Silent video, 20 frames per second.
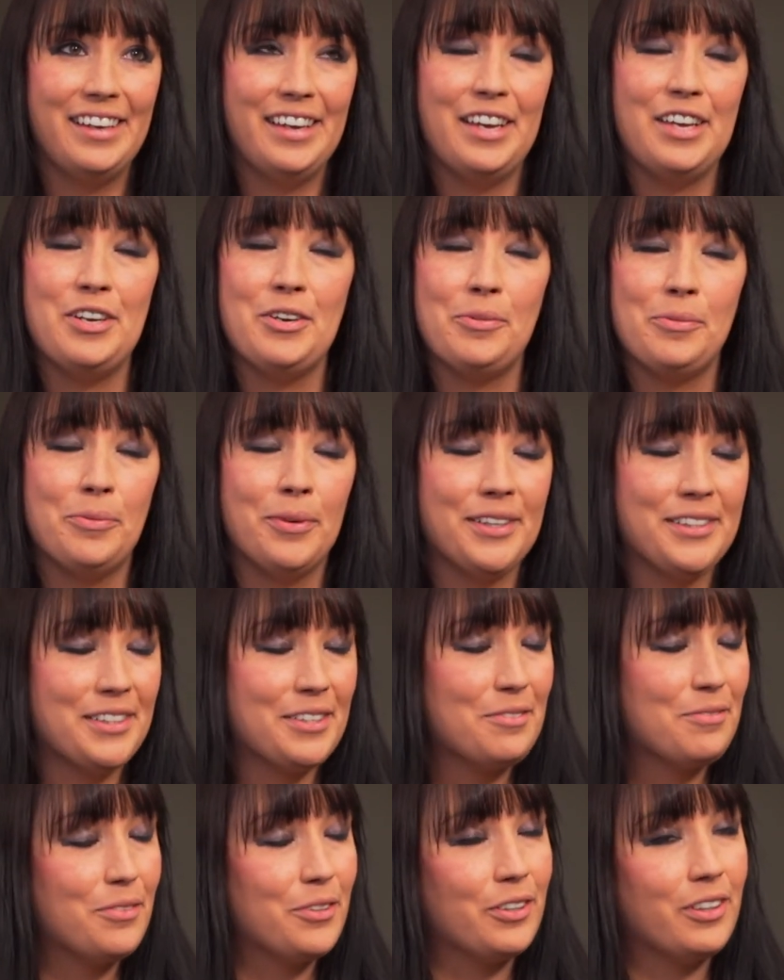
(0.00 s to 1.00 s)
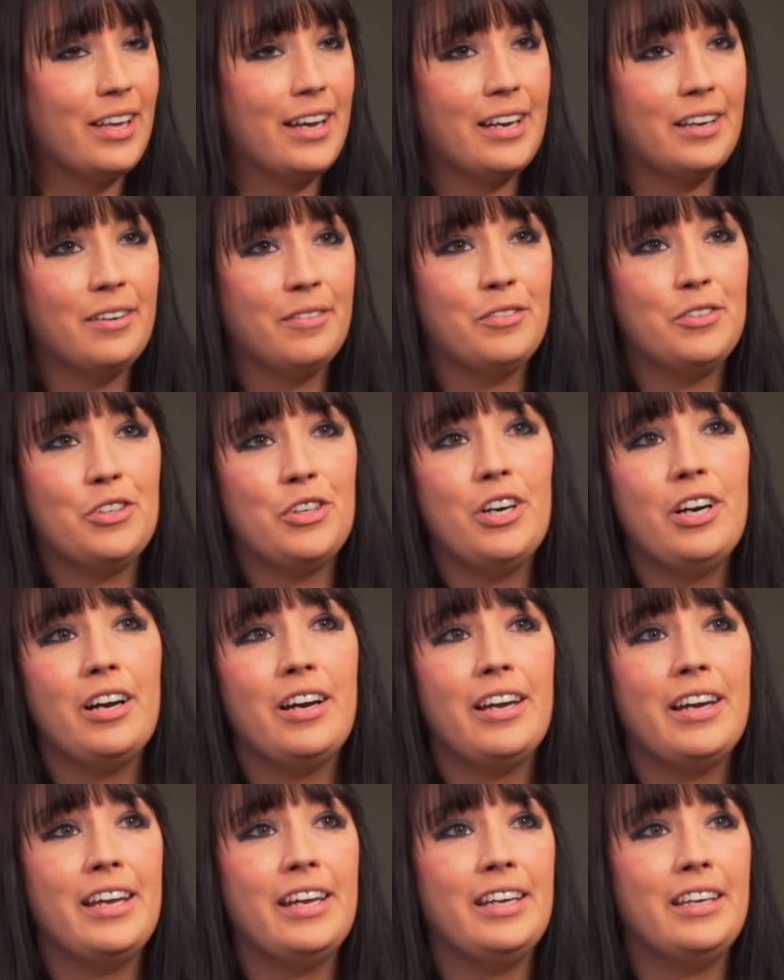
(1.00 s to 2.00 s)
And it wasn't for lack of
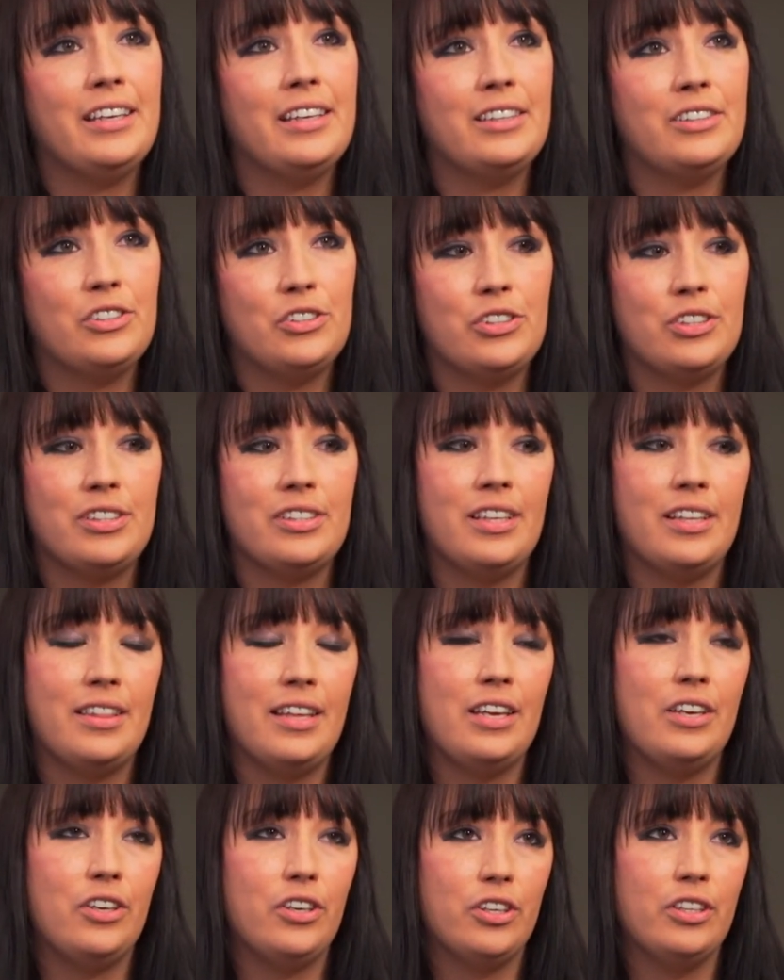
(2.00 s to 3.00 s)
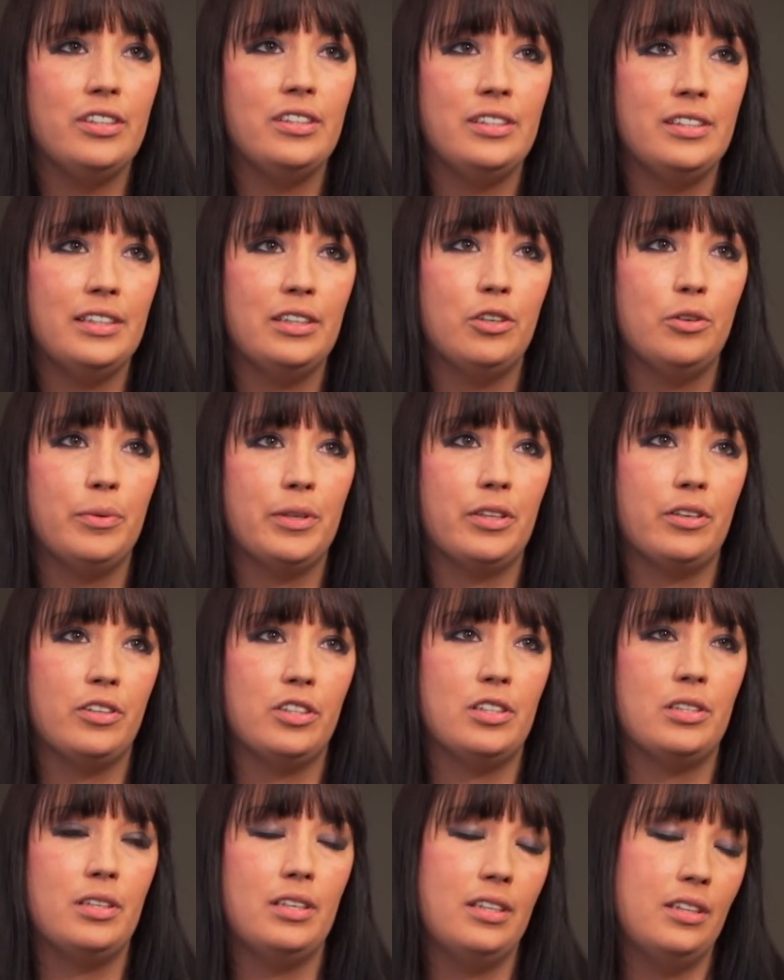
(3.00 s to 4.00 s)
trying, it's just that they couldn't deal with
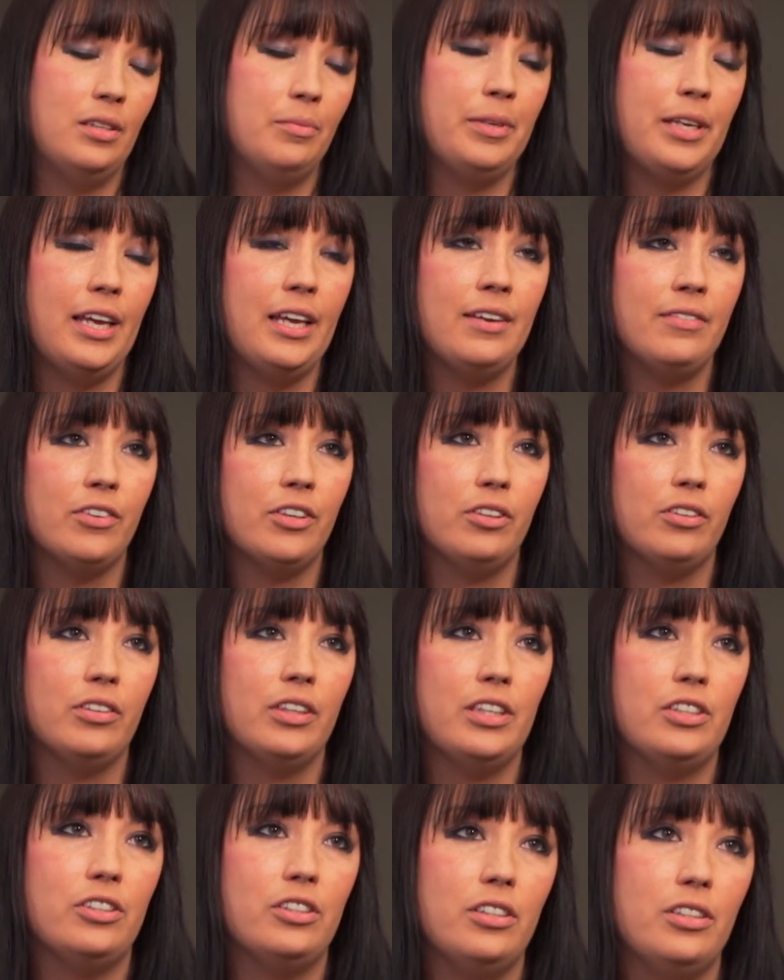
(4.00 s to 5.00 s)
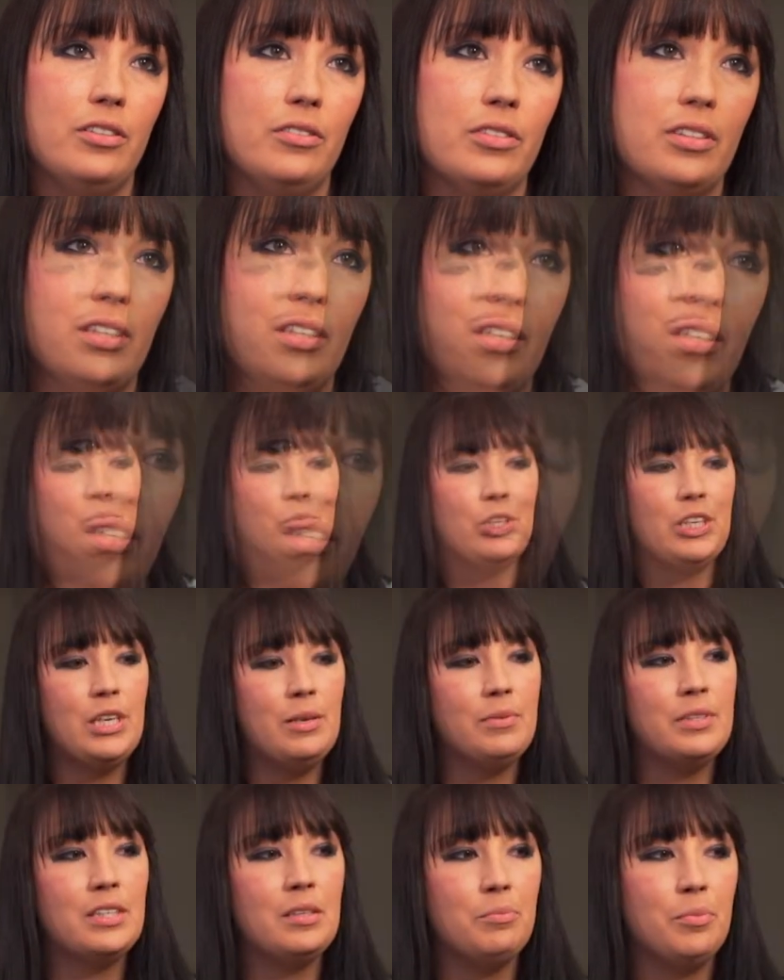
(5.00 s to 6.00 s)
the behavioral issues. When he
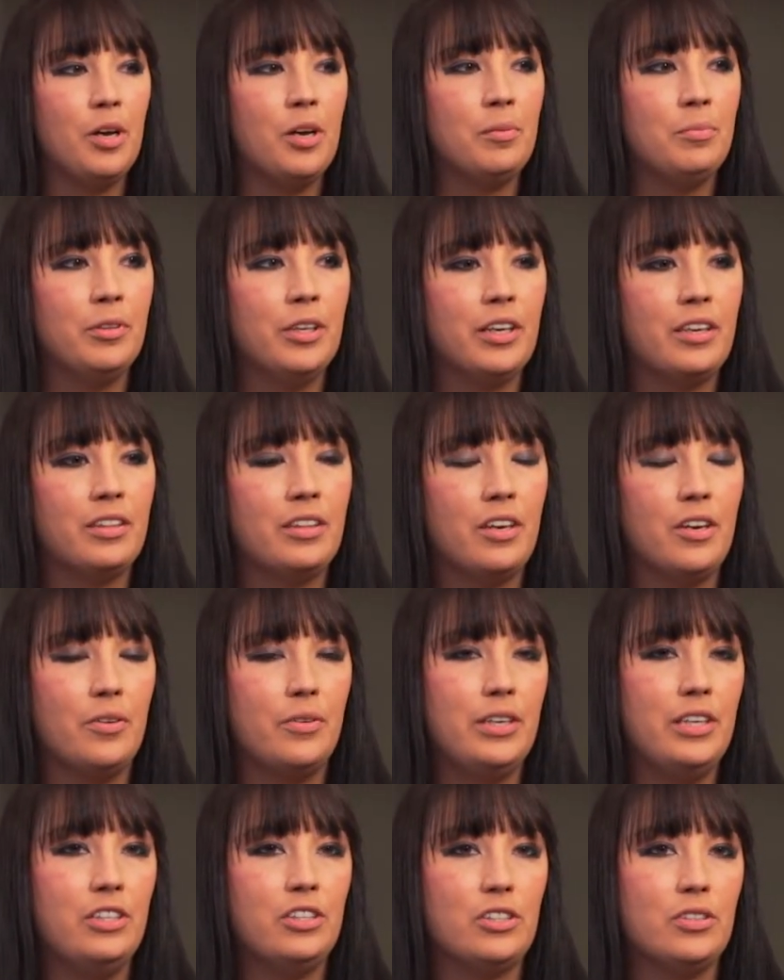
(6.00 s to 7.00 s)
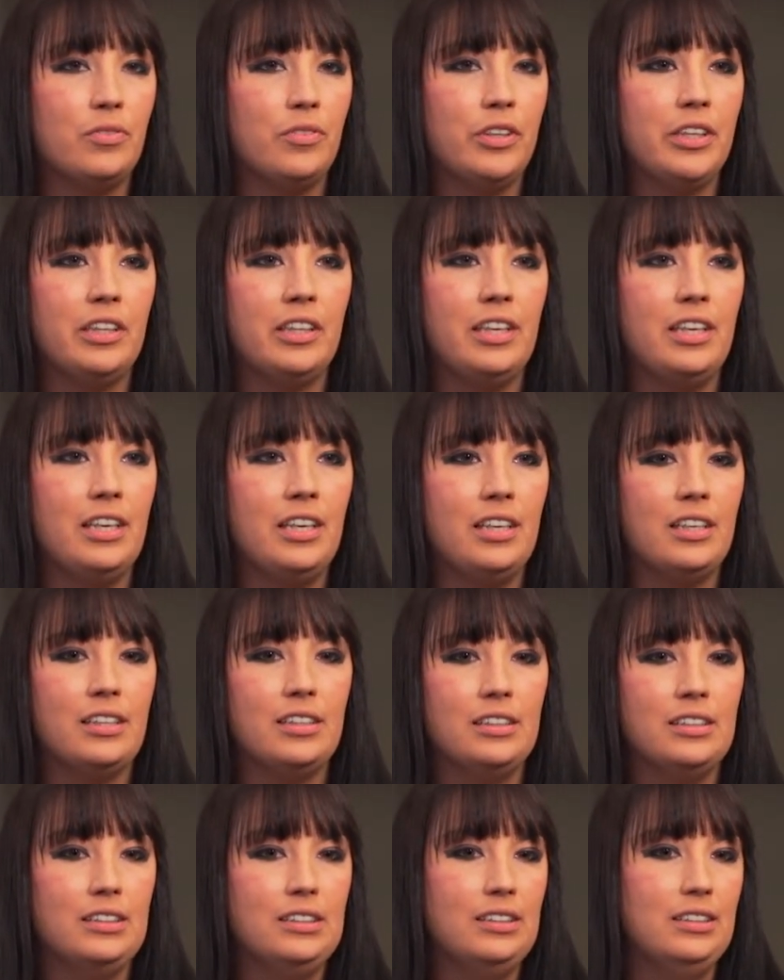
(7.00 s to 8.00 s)
was in public, though, he just really,
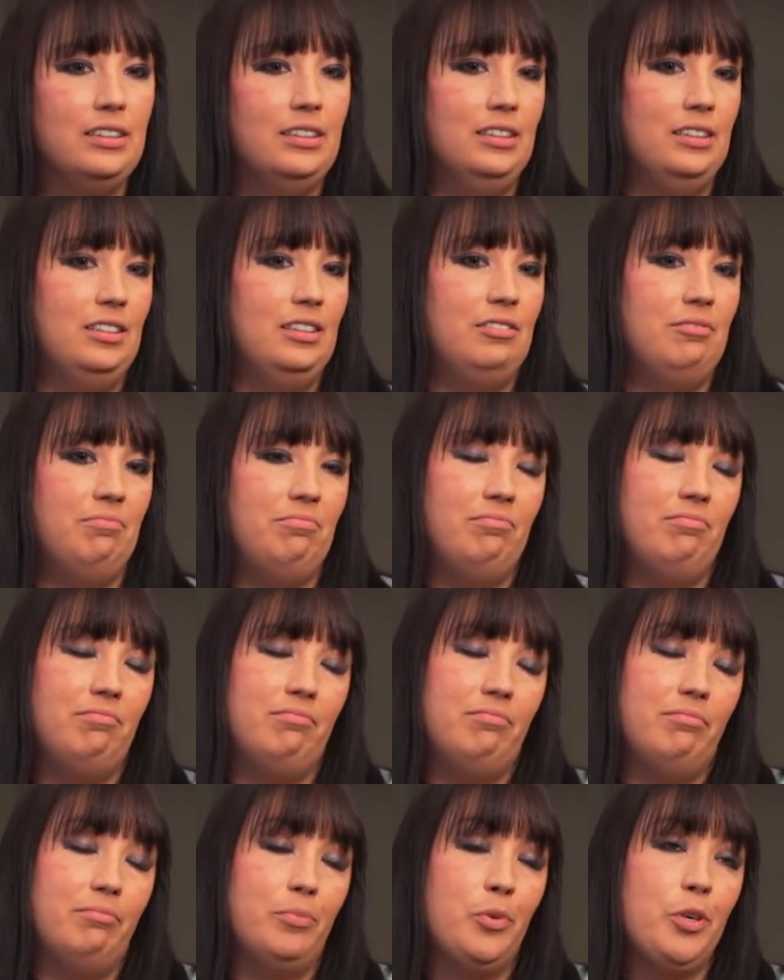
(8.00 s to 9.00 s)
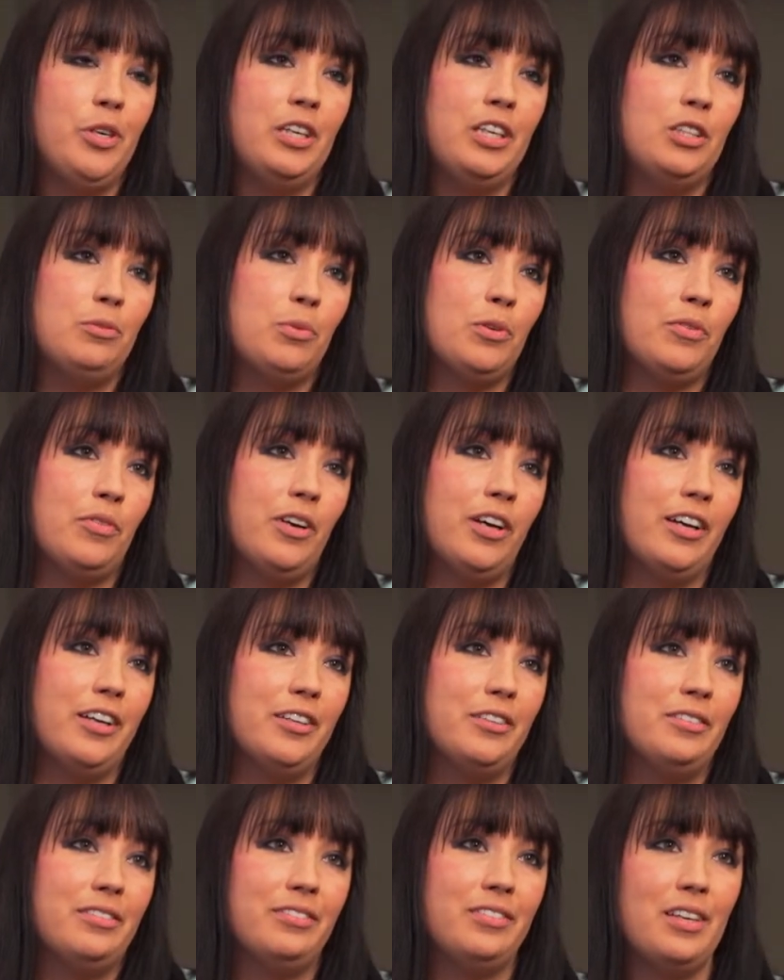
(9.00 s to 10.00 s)
mornings were
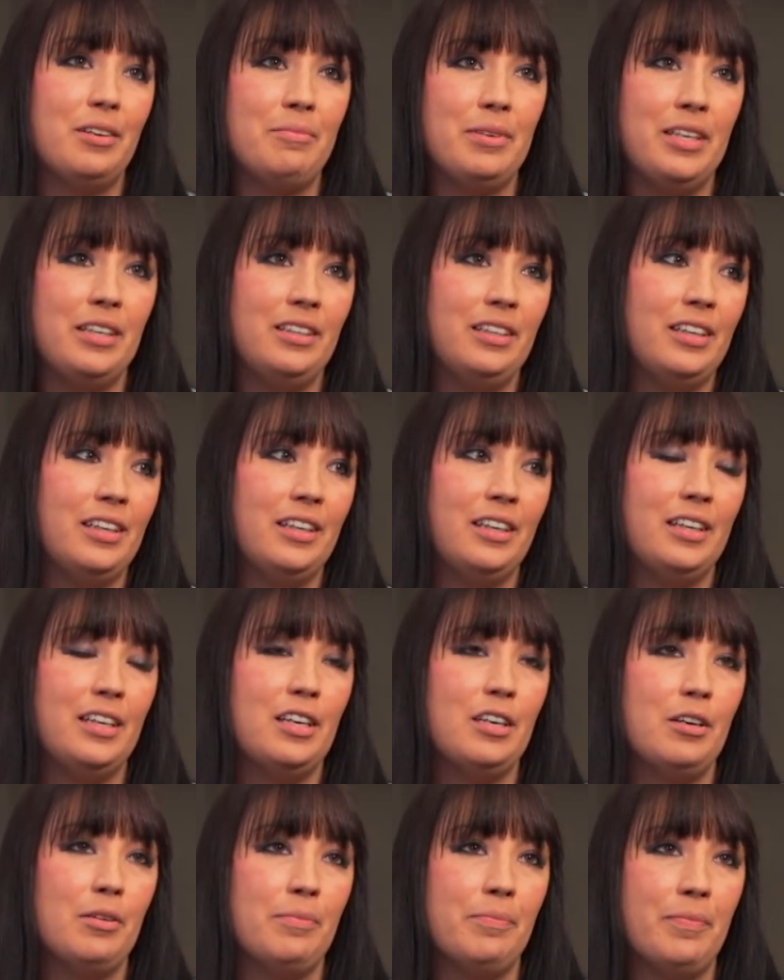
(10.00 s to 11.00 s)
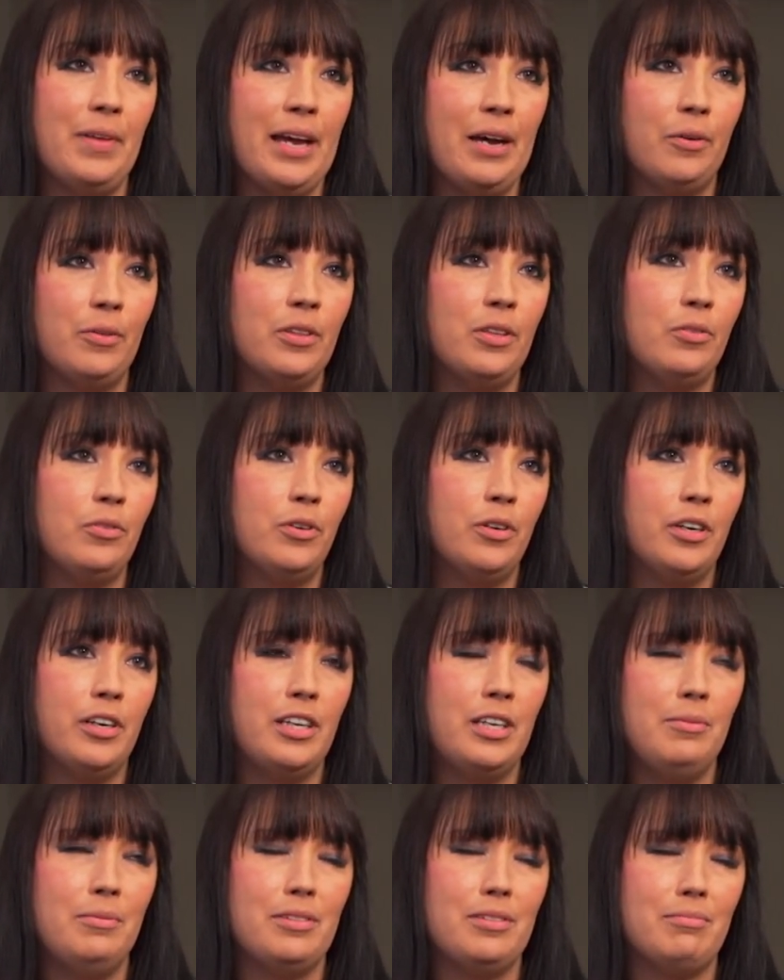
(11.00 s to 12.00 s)
rough. I mean, getting him out the door,
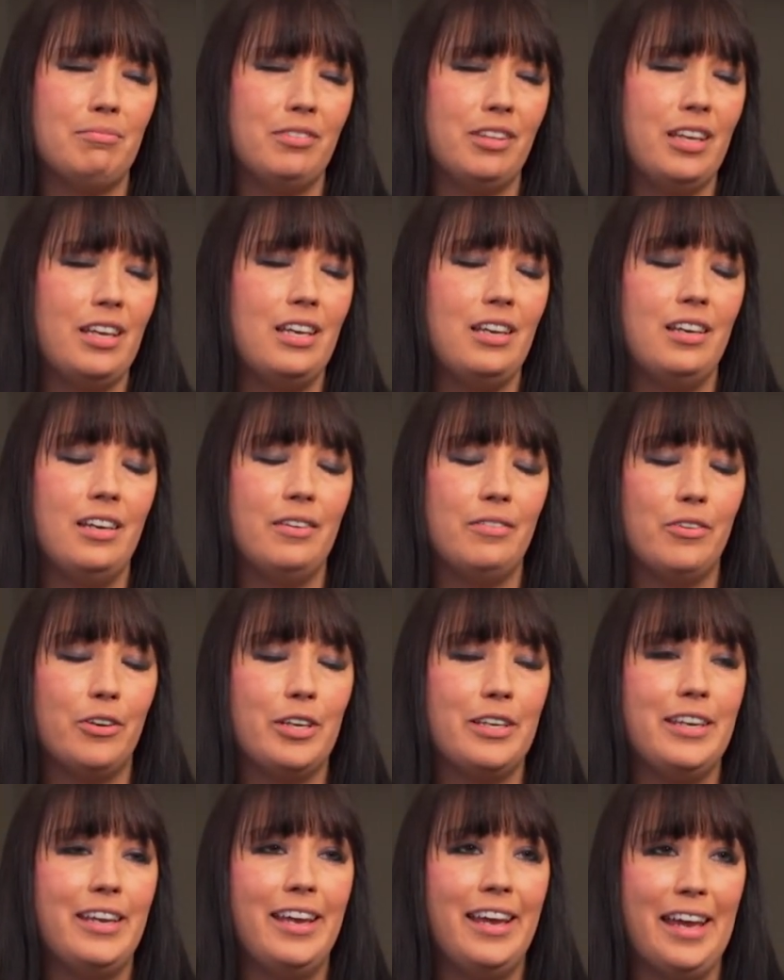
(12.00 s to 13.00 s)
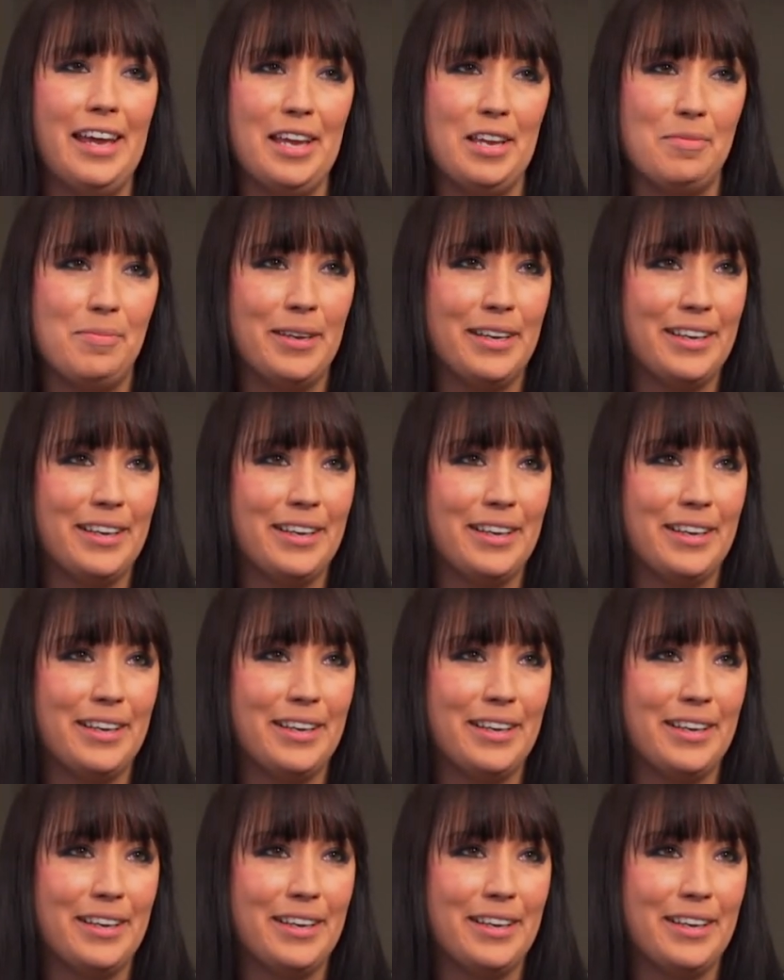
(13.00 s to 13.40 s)
he was late every day,